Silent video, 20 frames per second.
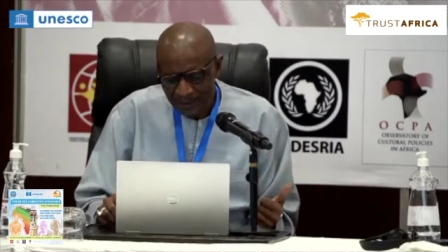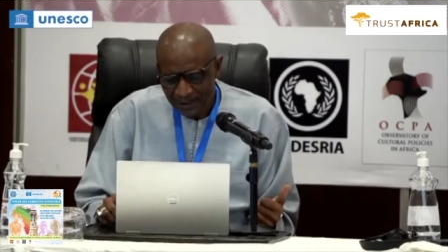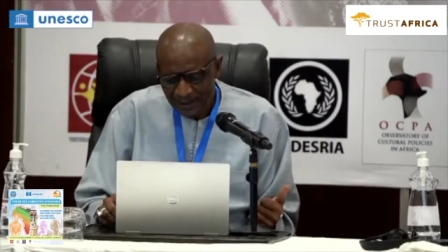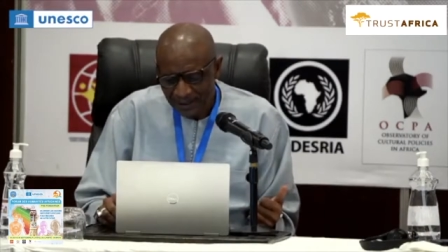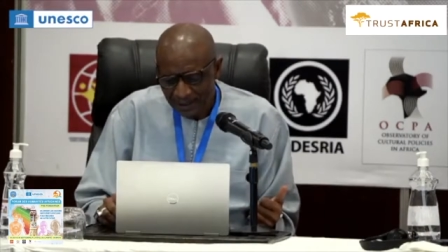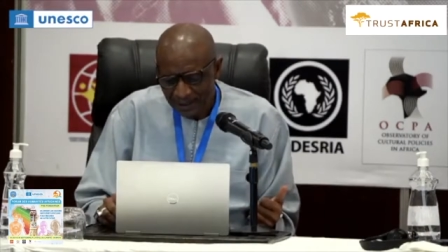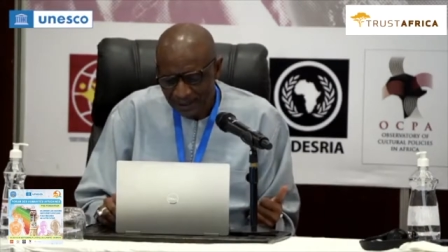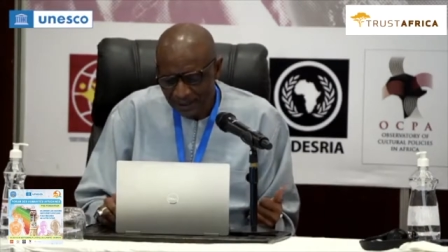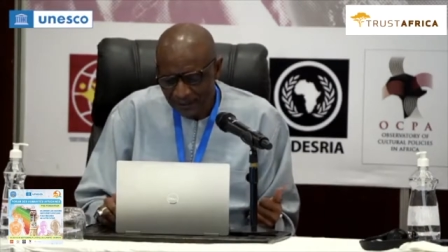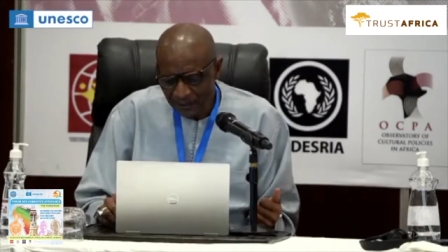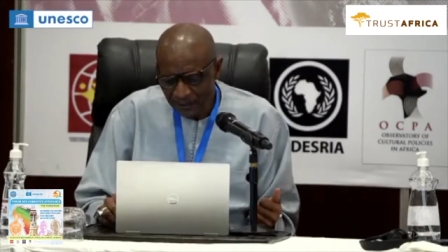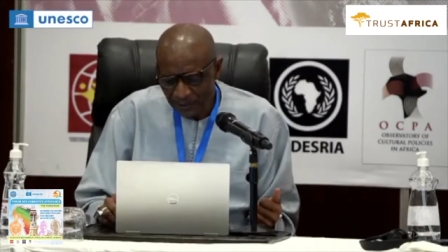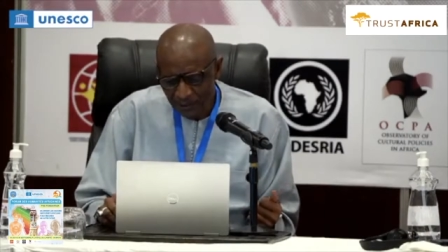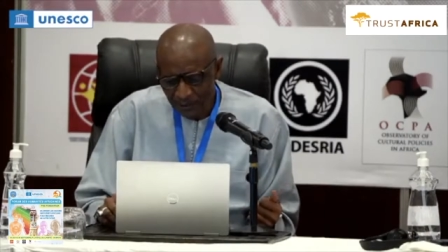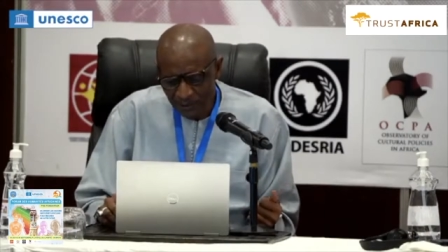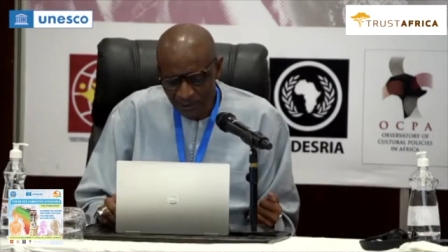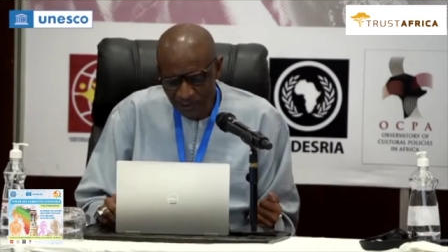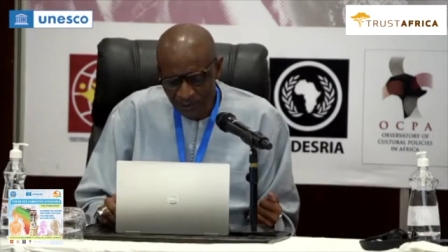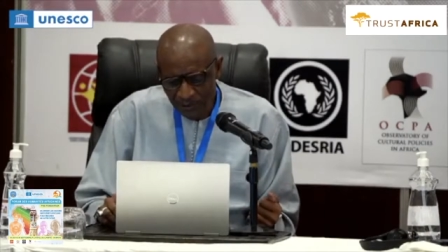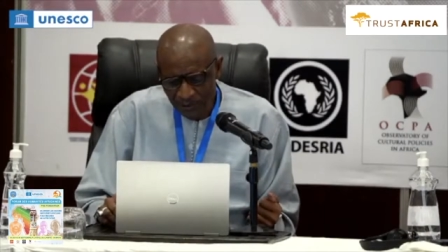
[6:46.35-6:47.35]
if
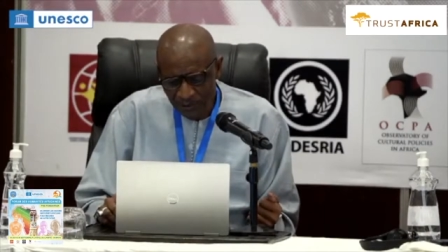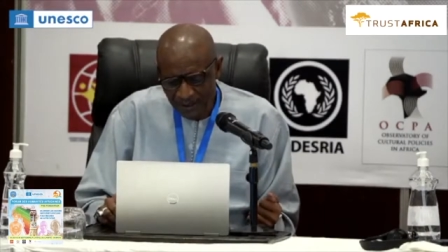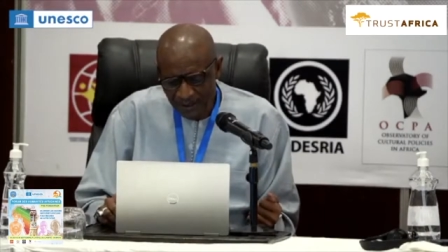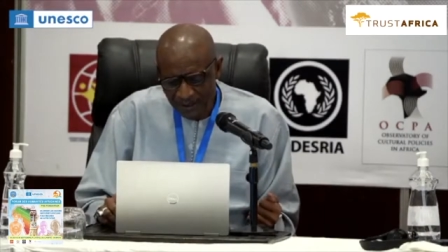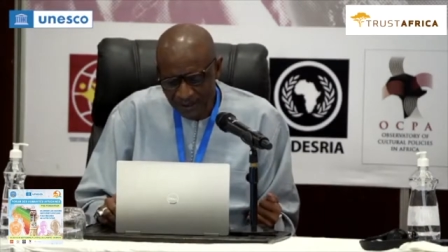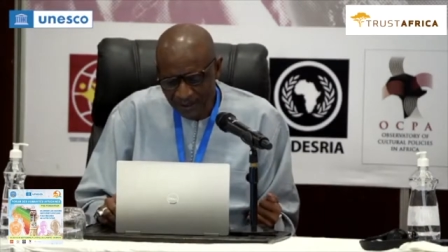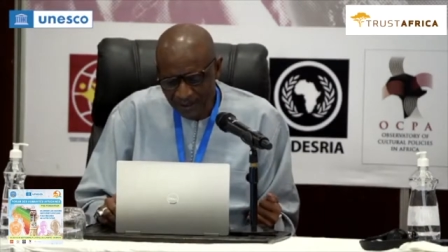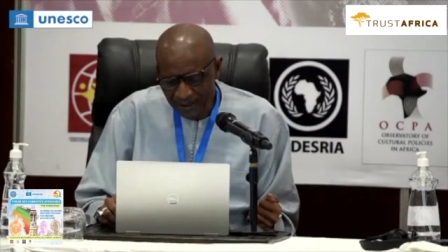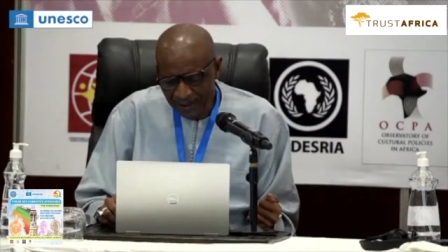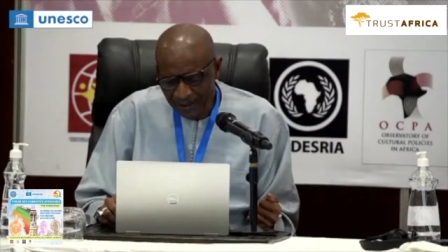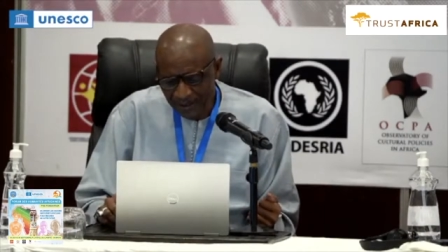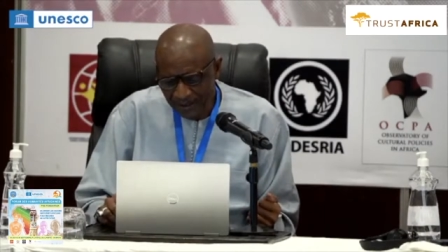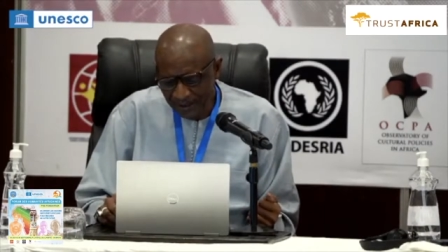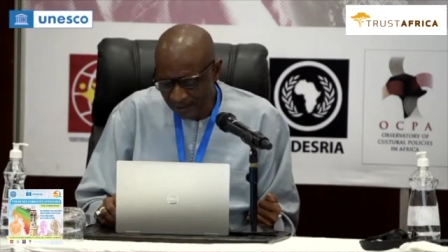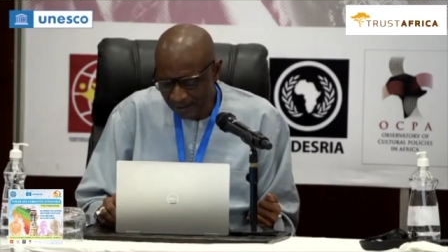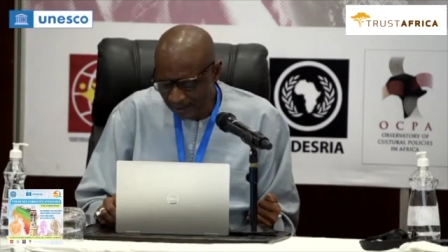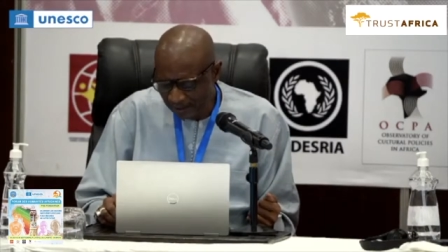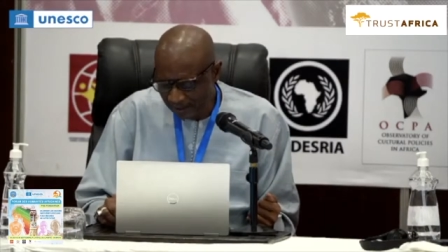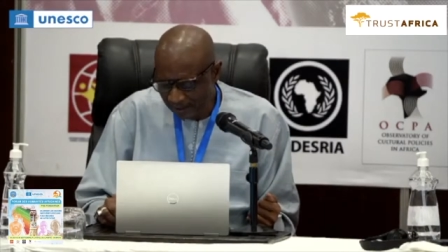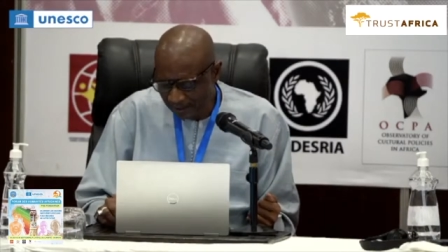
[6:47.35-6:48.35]
you uh,
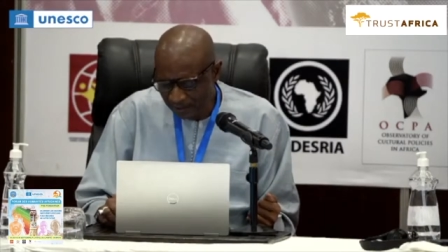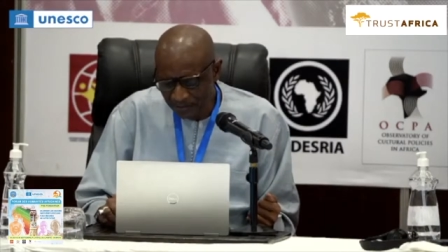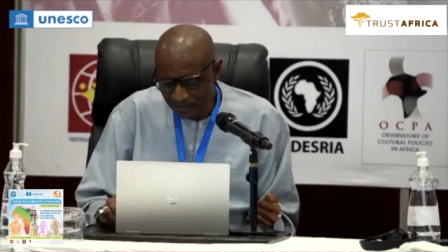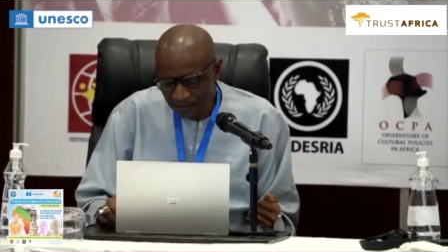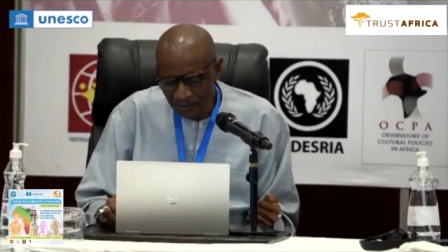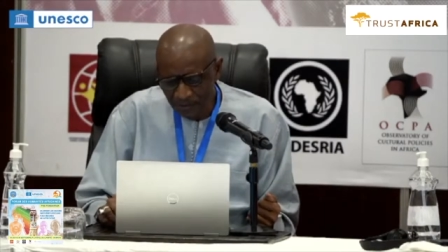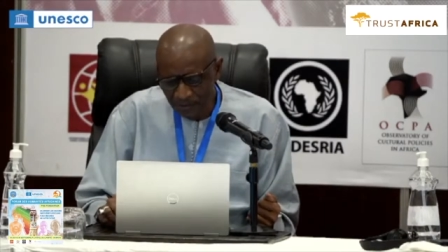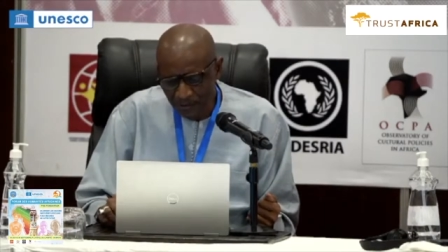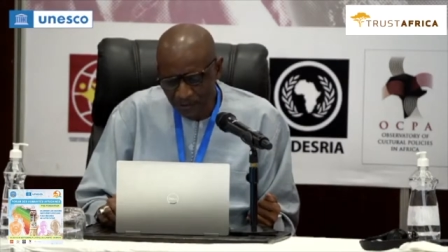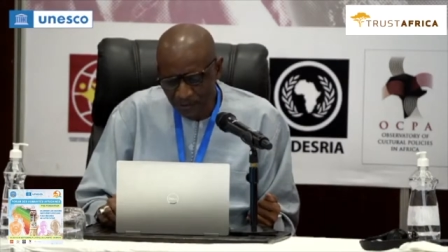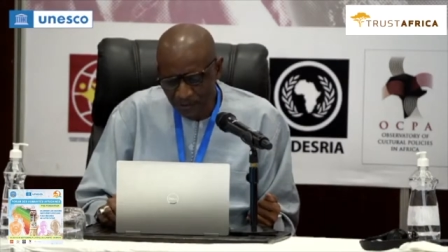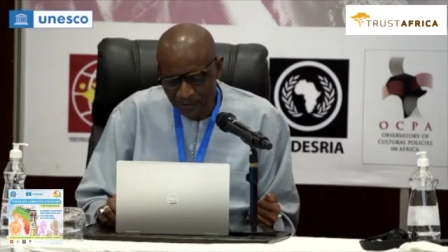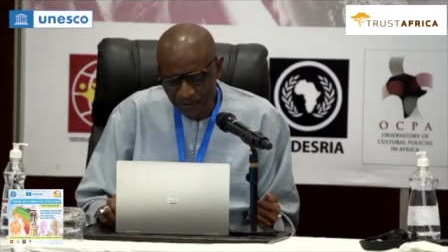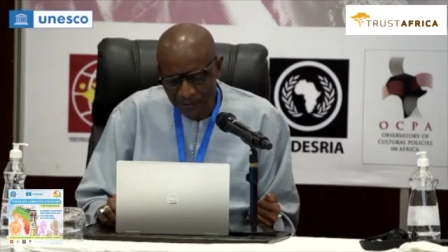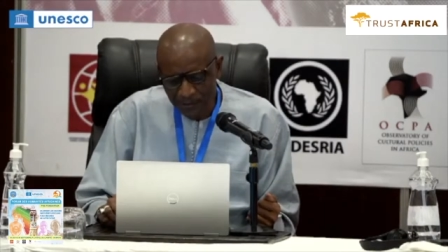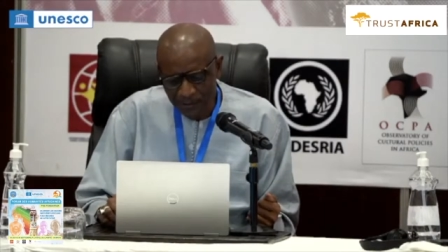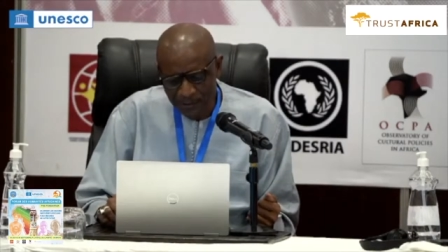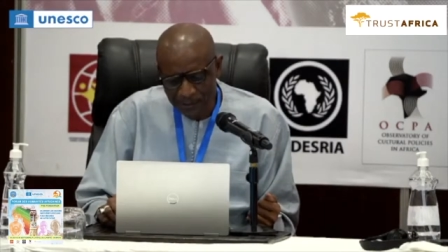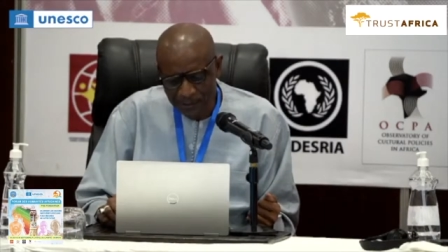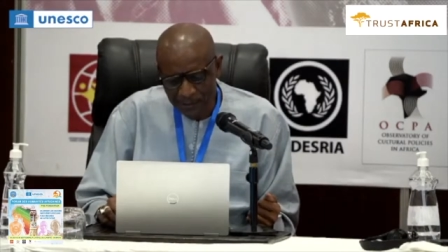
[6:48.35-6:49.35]
um, go from
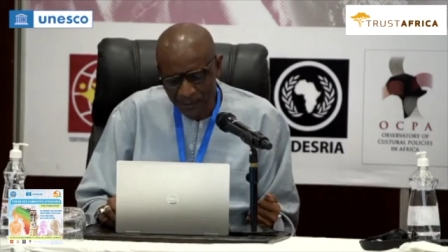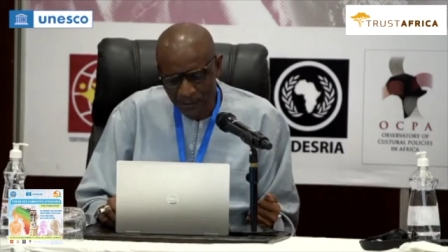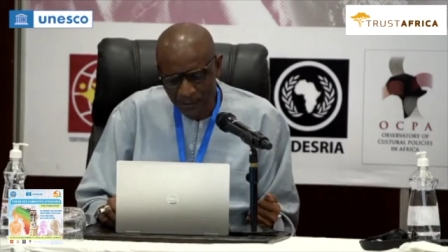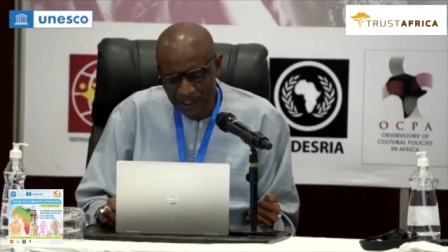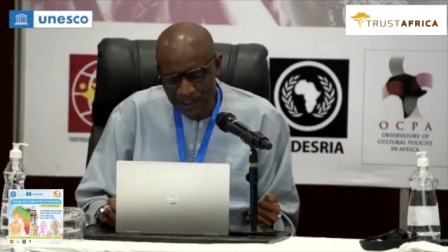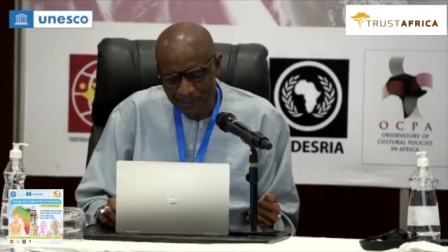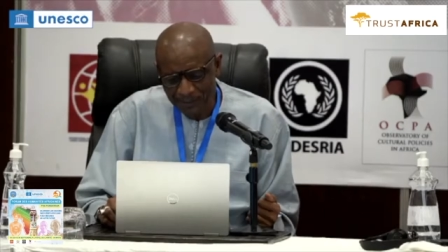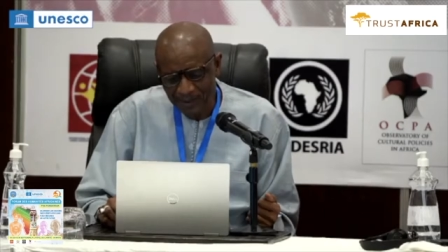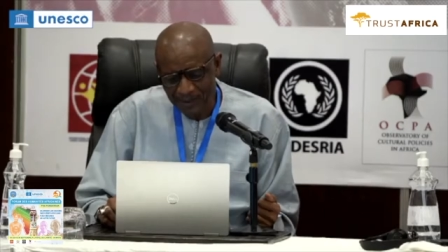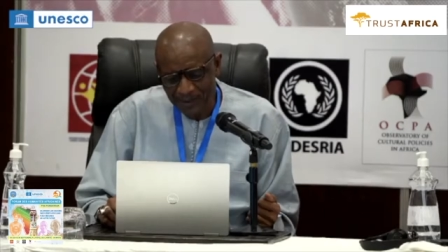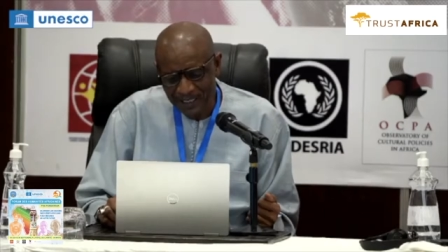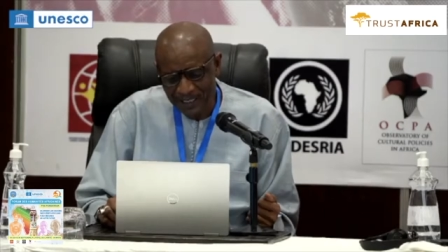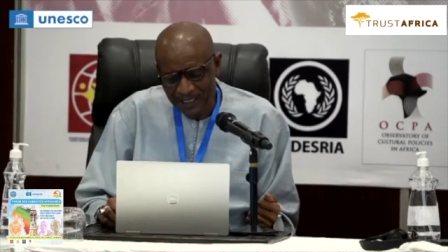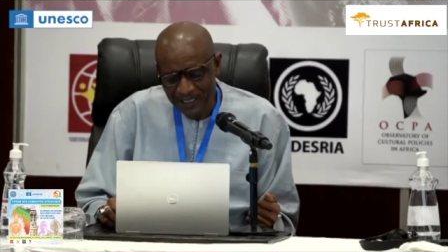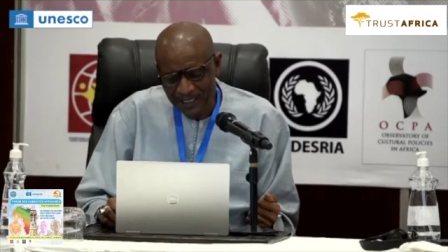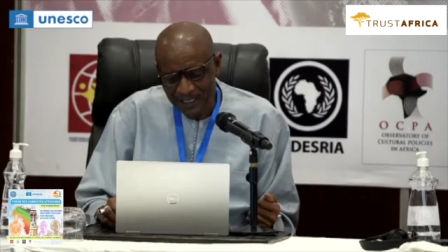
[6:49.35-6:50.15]
that point about time,